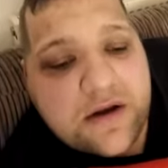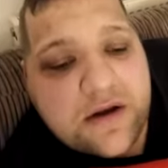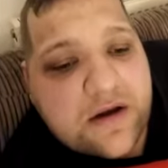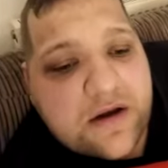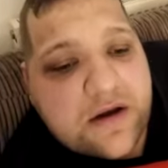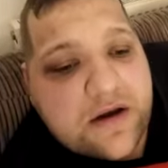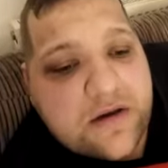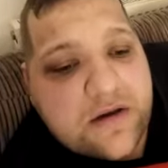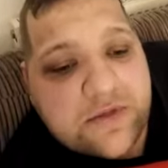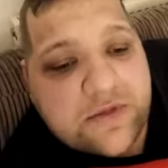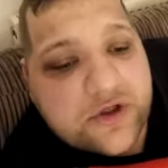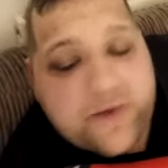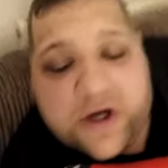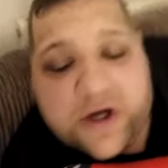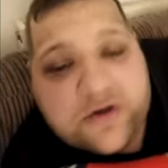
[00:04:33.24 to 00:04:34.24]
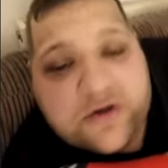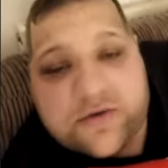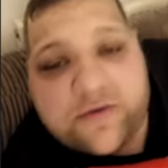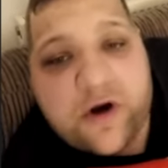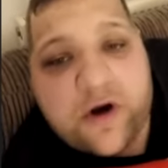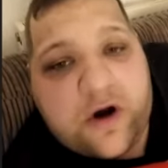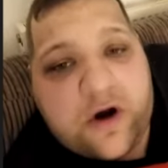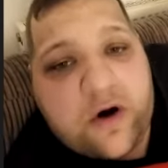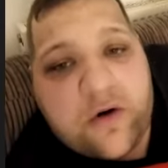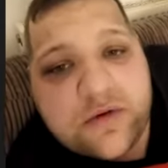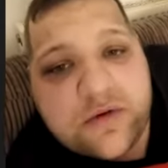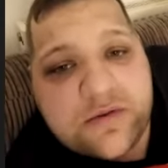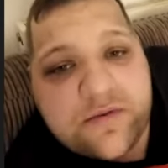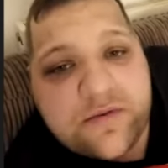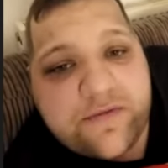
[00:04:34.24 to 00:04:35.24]
Um, just because we've got
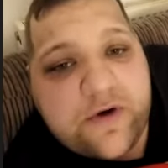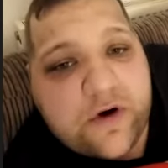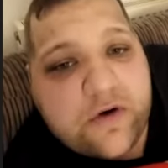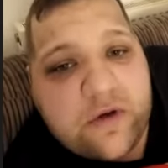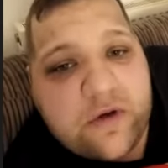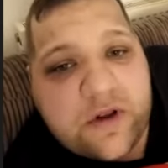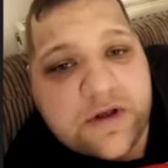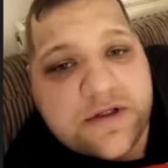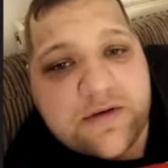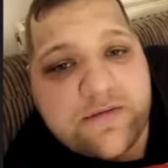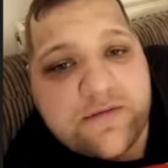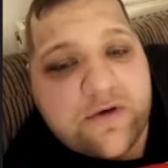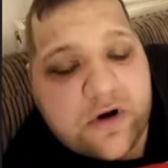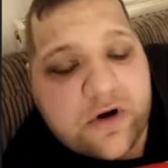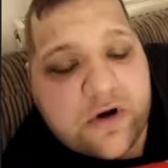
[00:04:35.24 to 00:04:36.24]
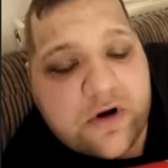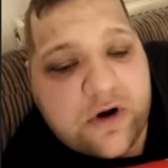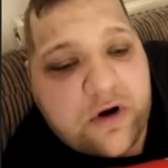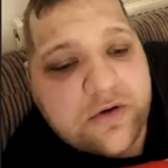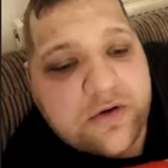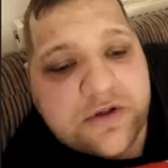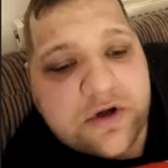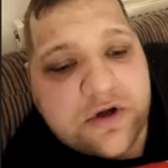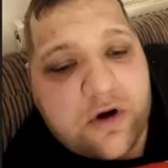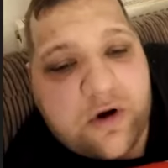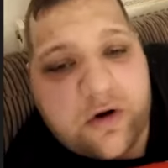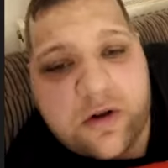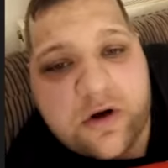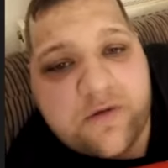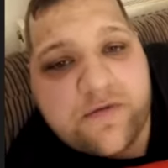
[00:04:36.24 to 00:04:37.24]
goals, we've got quality, we've got goals
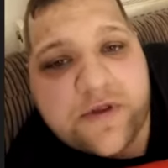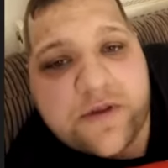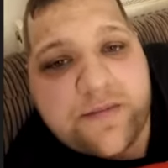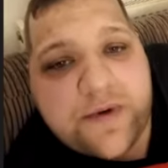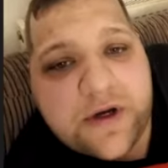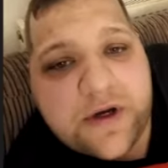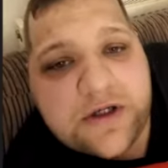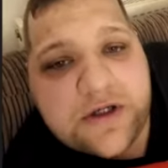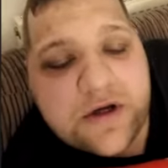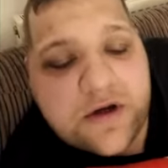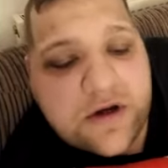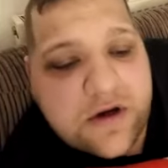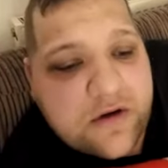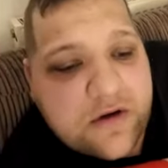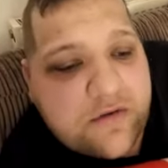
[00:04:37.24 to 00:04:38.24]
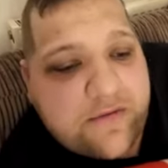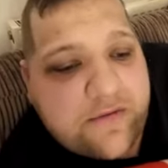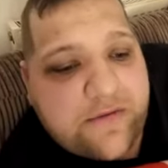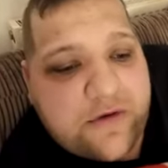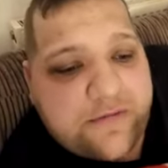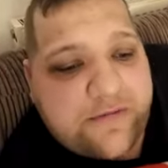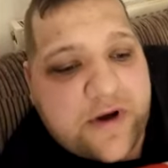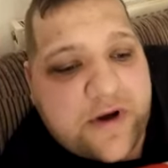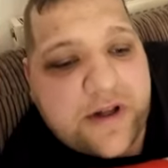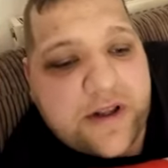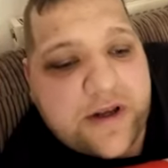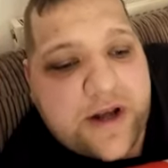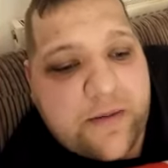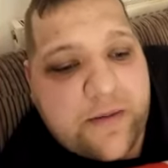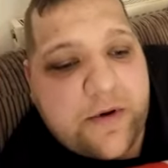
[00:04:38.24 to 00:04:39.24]
all over the pitch. We've got Freddie
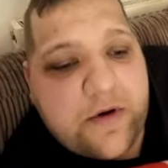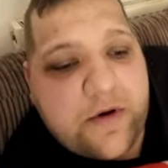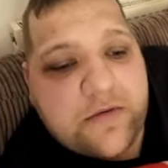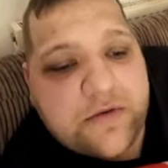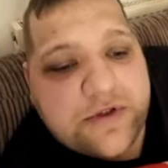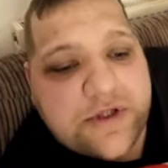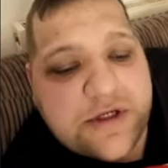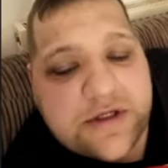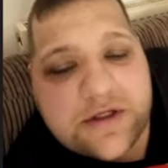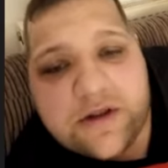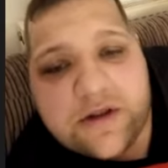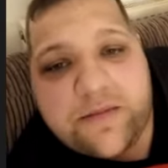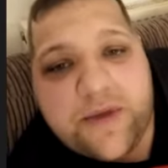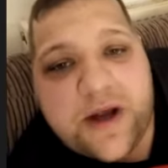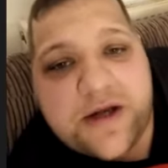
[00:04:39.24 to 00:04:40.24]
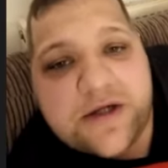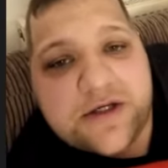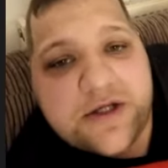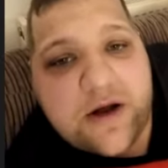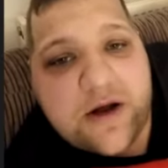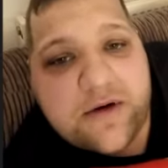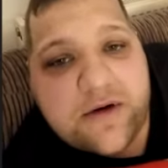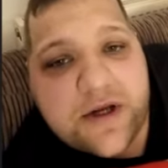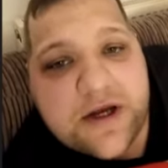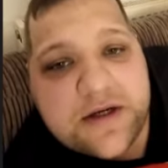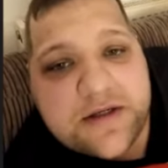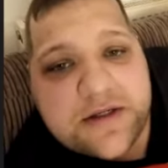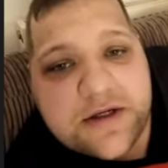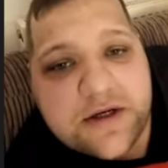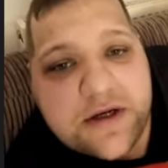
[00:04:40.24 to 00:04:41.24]
Ladapo who sits on the bench
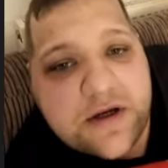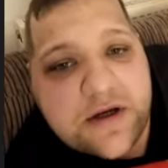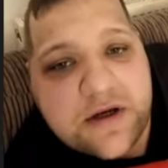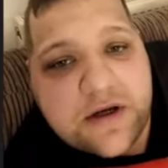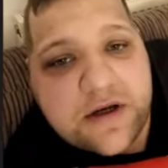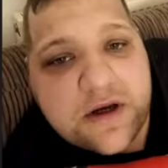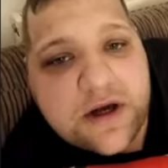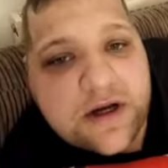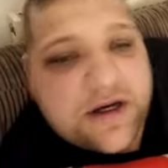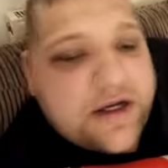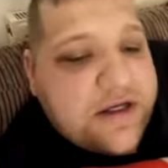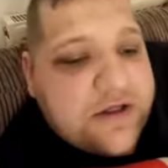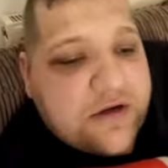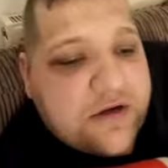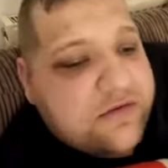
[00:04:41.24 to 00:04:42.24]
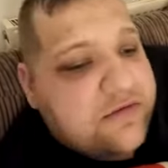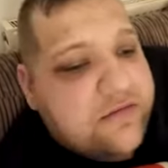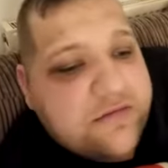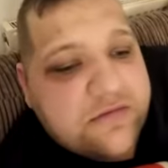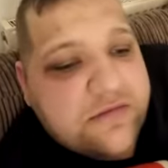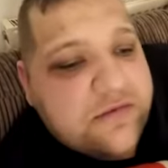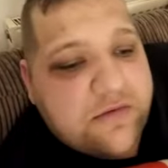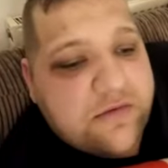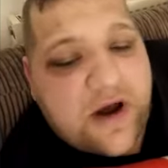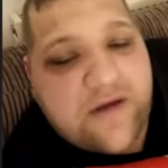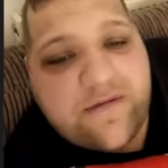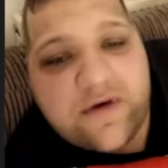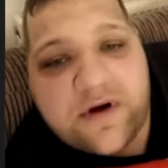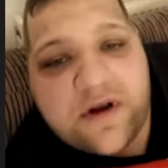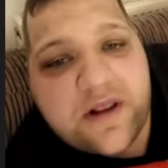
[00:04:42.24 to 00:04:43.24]
nowadays, and he's on
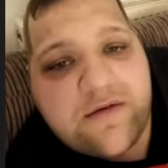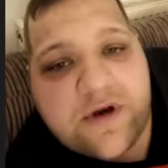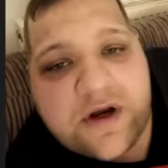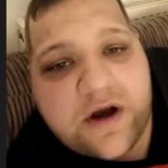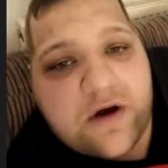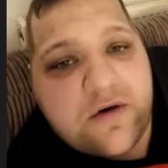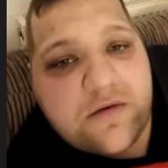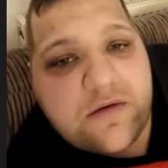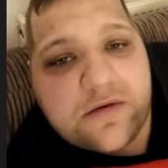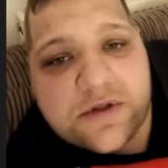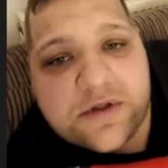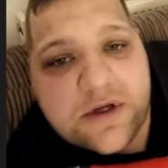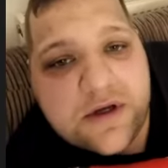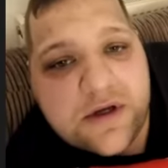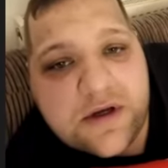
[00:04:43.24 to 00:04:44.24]
whatever eleven goals.